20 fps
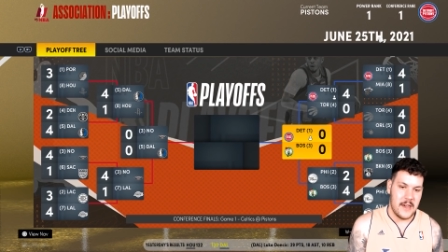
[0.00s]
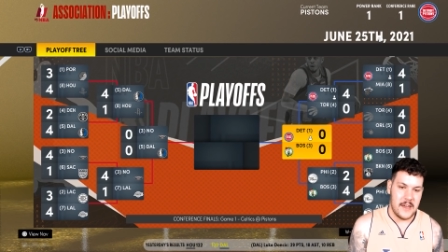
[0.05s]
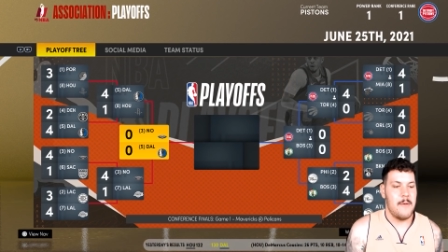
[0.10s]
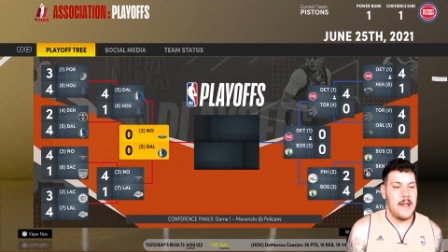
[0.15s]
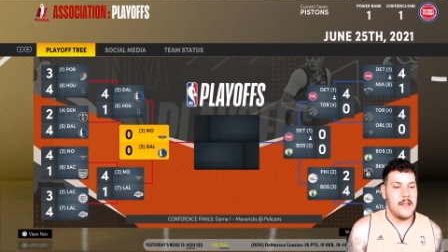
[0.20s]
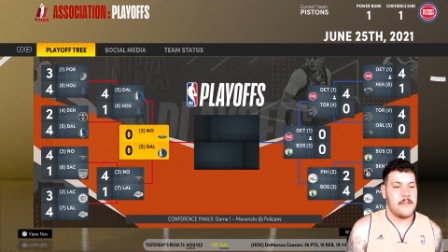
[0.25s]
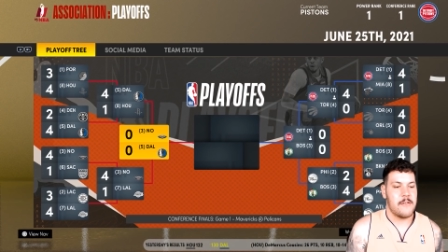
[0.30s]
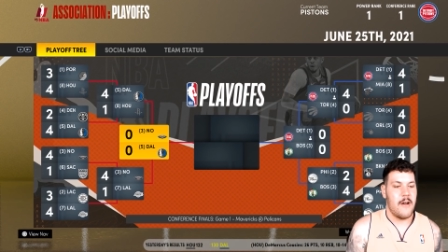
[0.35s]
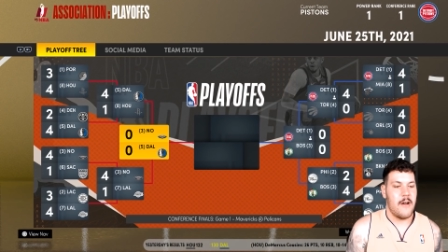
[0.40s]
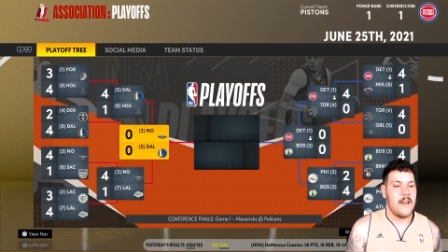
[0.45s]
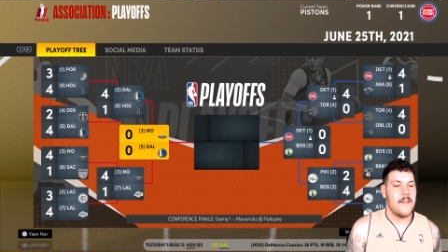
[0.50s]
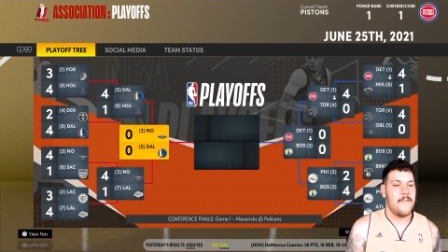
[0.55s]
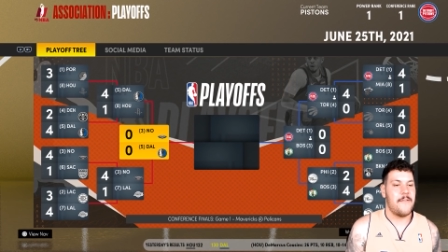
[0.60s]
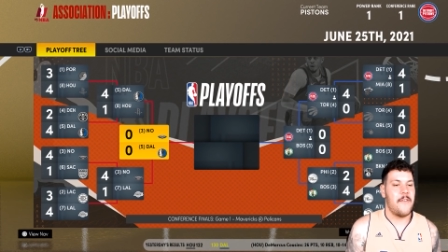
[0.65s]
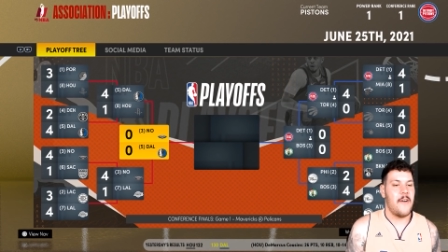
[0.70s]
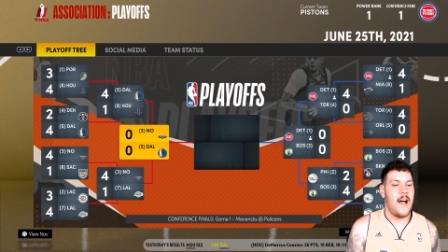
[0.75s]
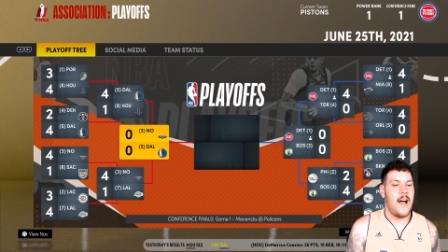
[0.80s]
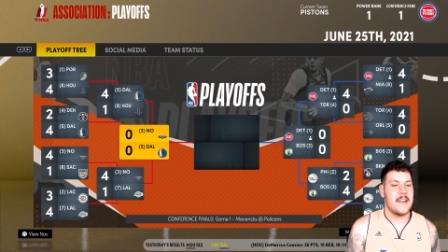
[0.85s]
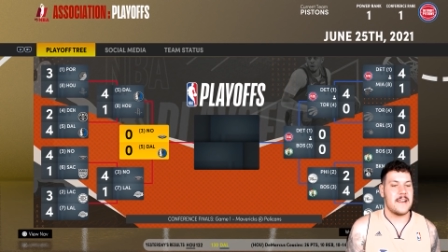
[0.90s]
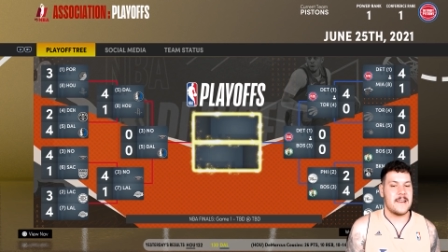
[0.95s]
And we're trying to
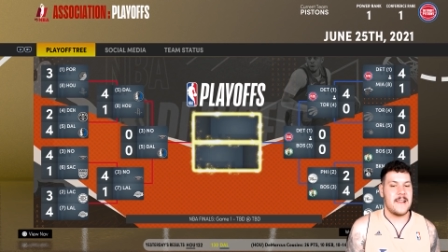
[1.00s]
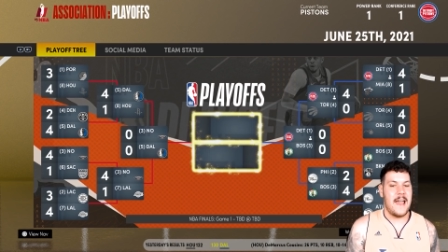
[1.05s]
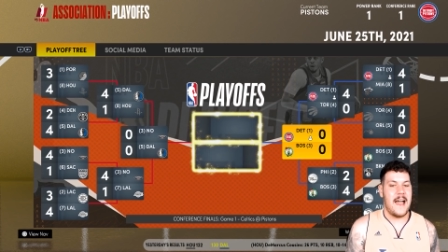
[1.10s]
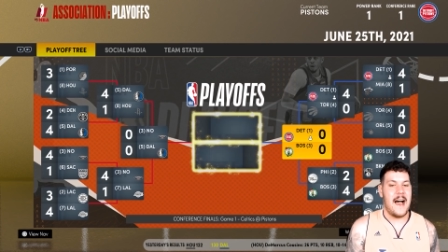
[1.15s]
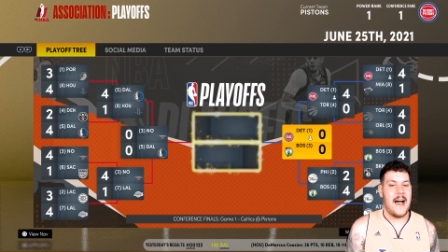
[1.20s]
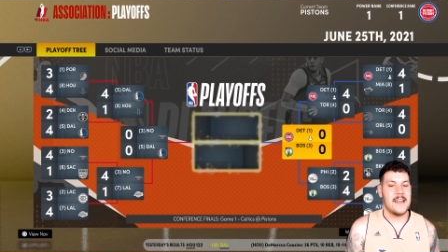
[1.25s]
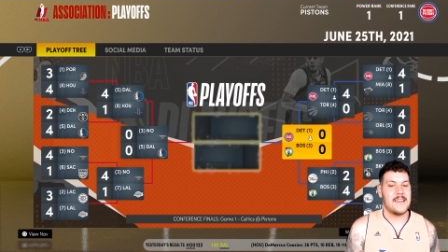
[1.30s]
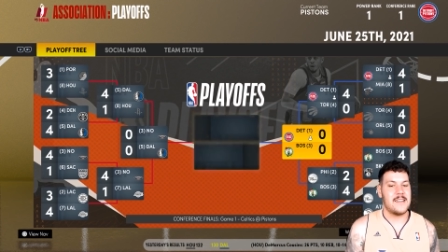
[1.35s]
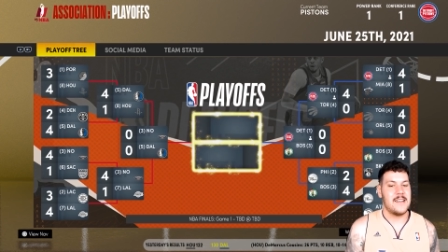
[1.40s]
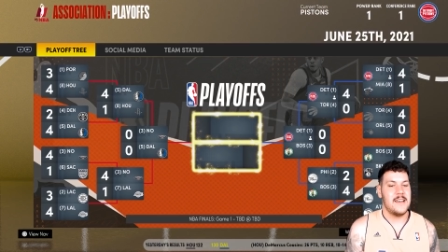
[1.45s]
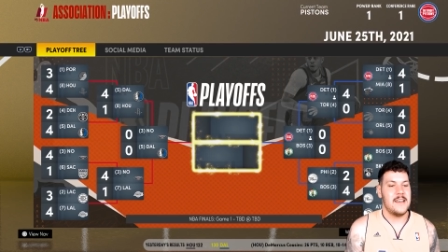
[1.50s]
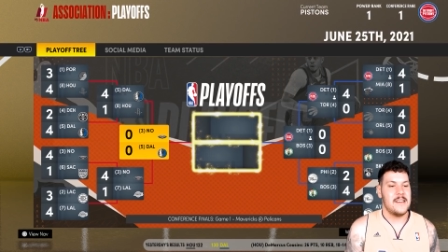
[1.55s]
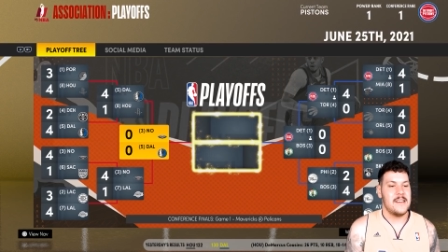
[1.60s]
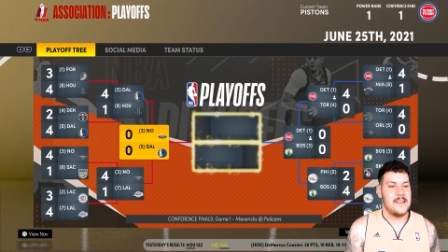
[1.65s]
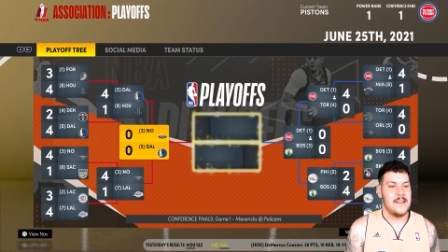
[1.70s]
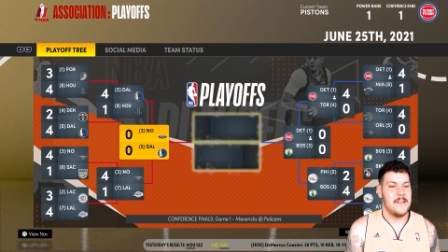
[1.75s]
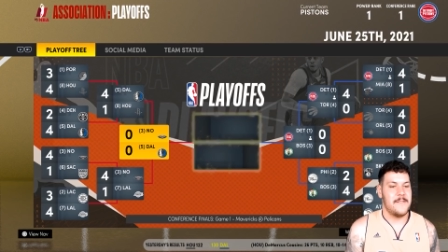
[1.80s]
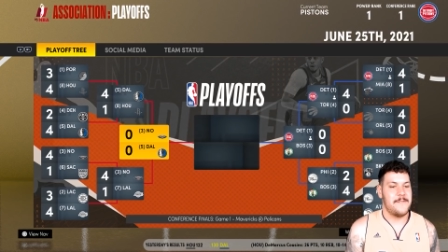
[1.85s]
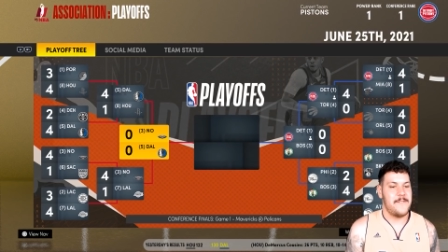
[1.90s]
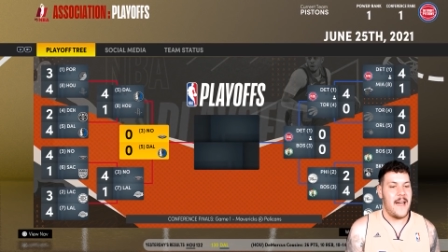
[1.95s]
fight it out
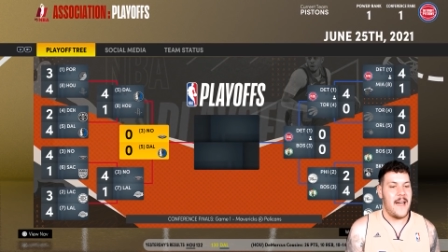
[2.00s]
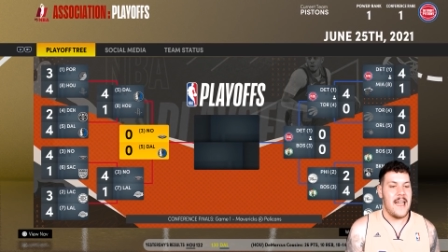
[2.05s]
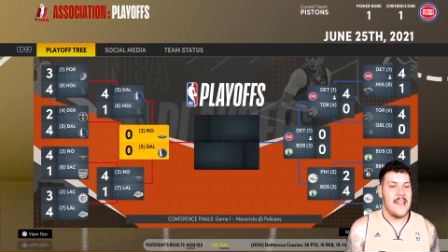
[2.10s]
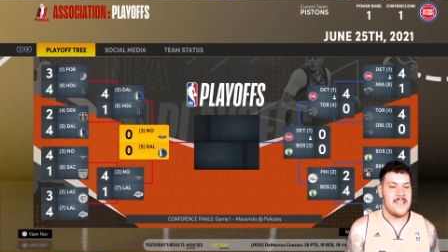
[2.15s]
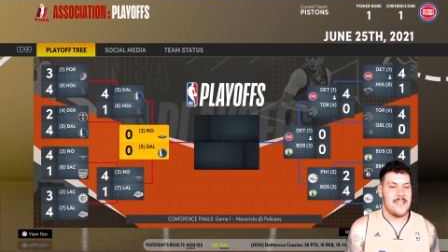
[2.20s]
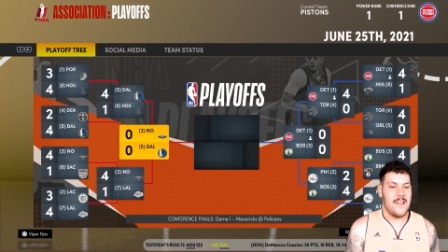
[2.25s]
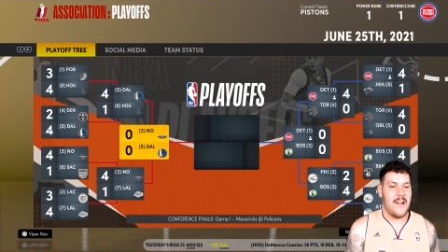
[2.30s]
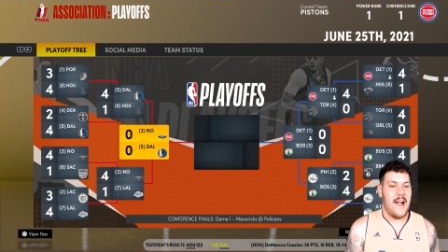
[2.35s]
to face